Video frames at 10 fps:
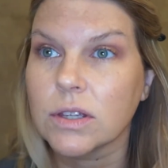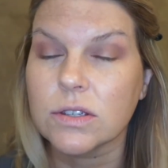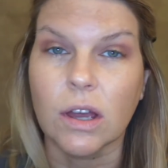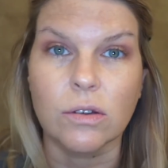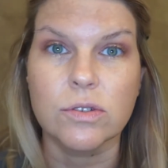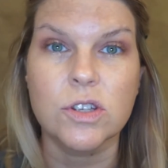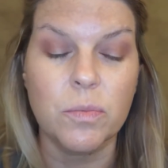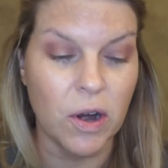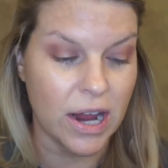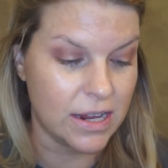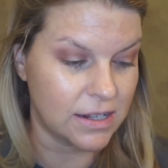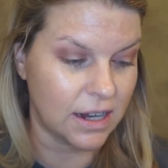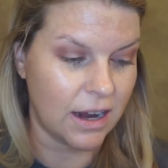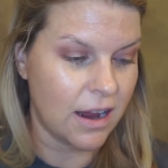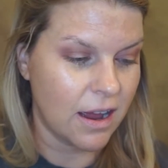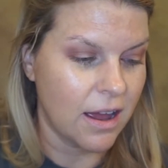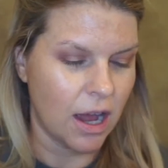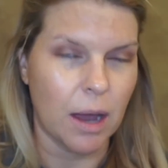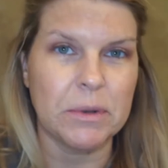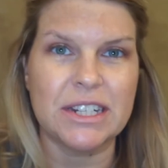So super easy.
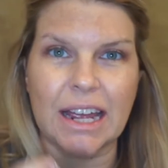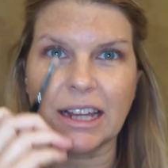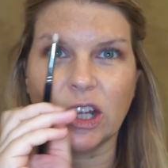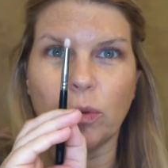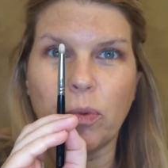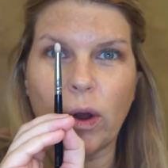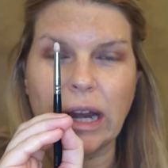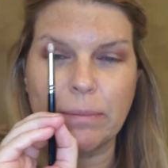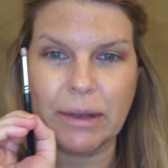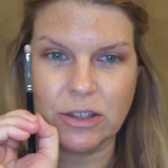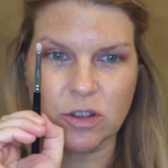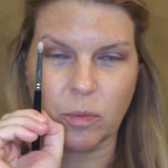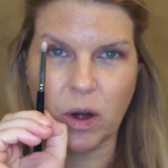I'm gonna take a little pointy pencil